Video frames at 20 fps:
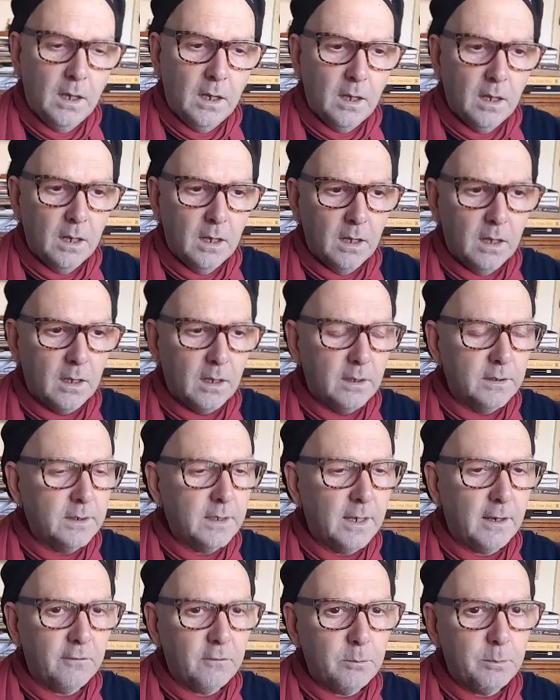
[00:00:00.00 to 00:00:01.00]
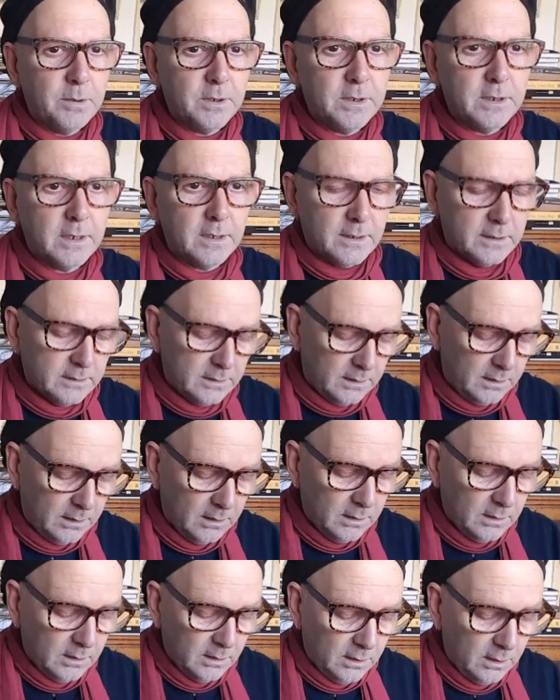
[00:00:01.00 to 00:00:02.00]
and they have a particular
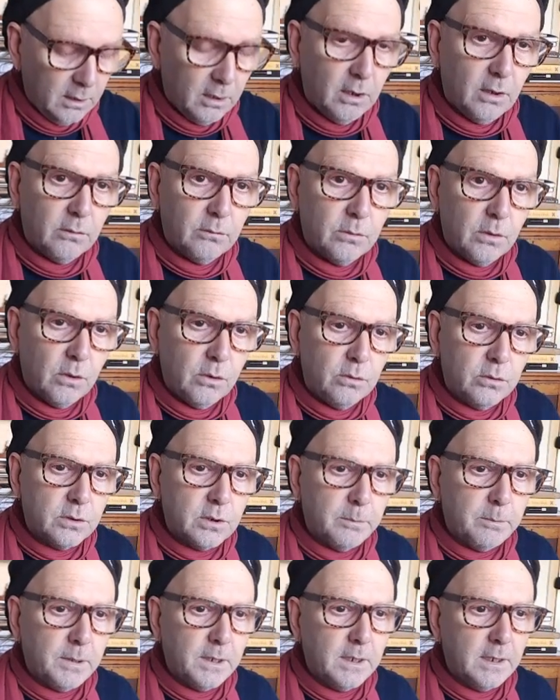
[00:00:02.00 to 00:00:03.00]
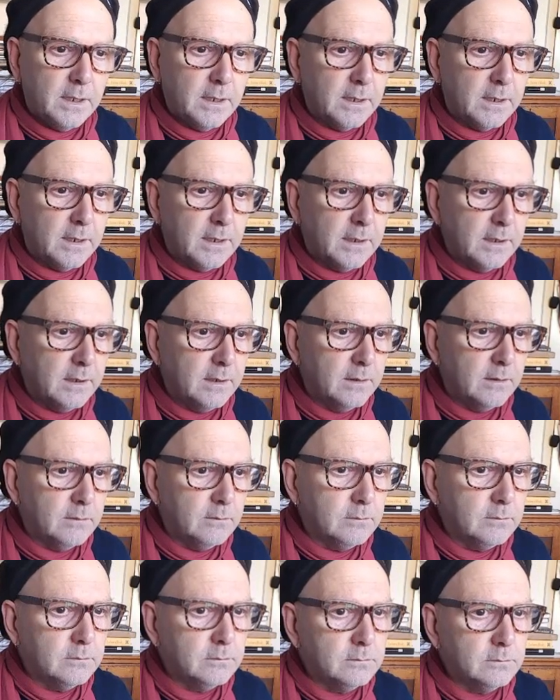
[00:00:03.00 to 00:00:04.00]
role to play in
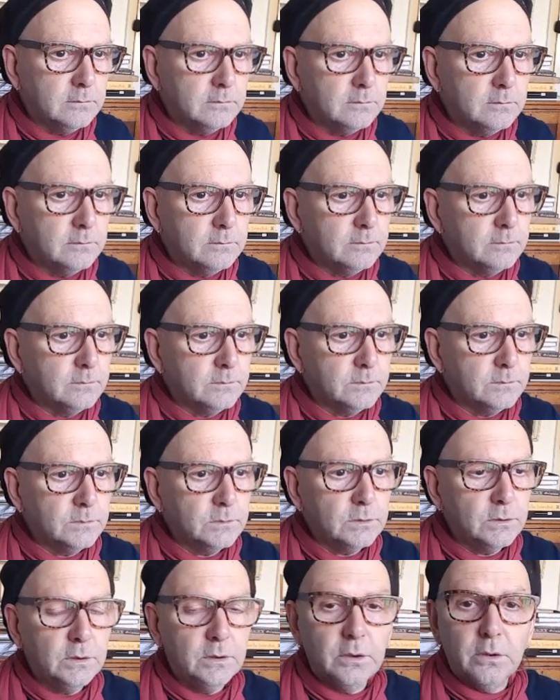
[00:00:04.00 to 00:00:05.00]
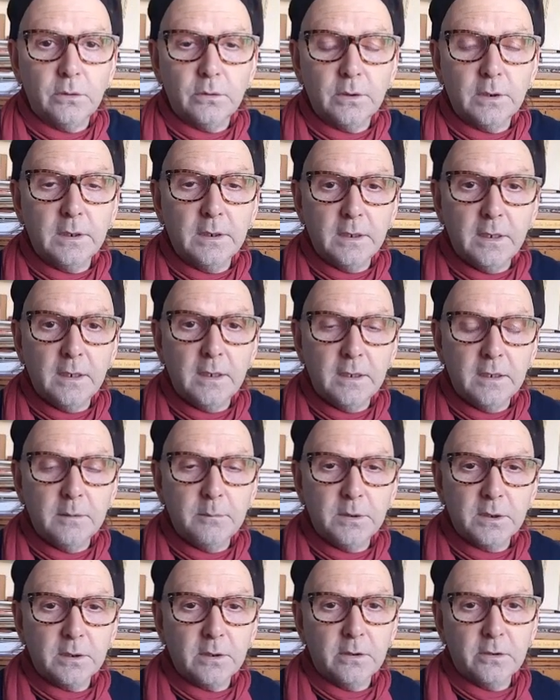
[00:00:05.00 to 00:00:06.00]
the
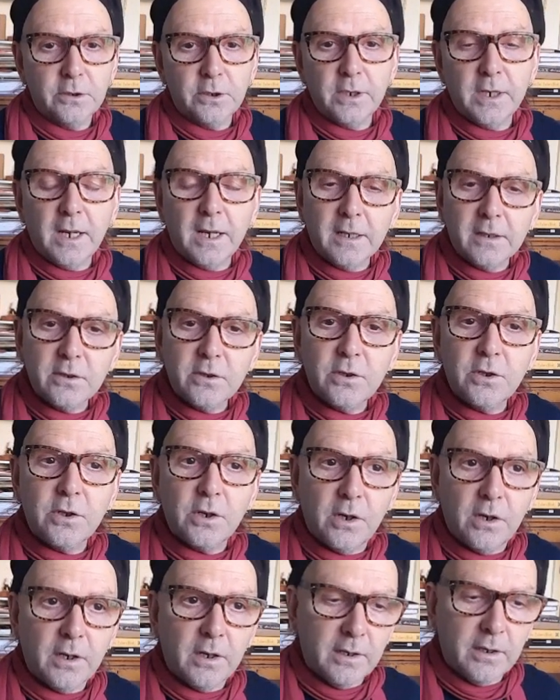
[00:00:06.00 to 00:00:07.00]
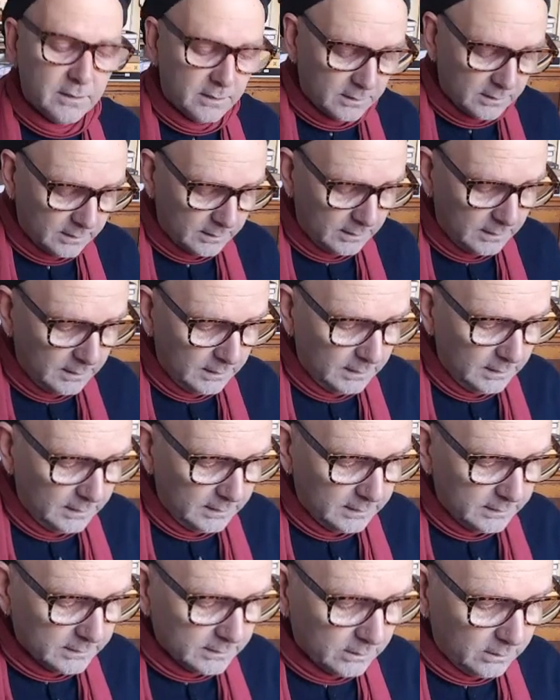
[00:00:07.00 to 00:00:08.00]
mythology as giants.
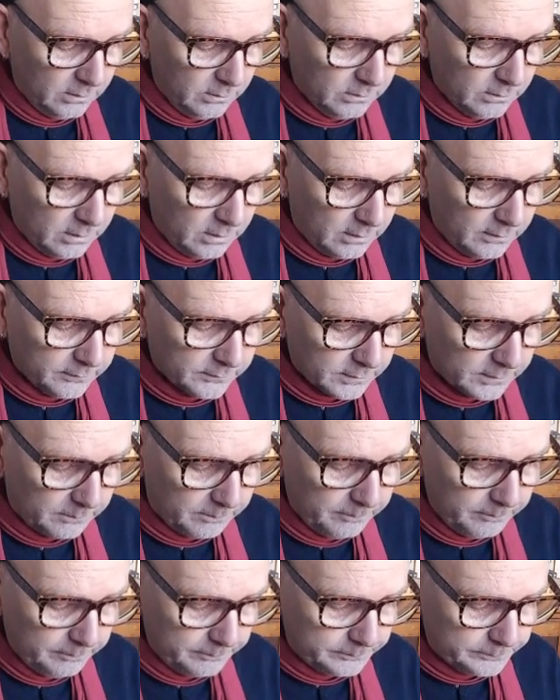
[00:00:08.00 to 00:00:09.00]
There's a whole lot of them.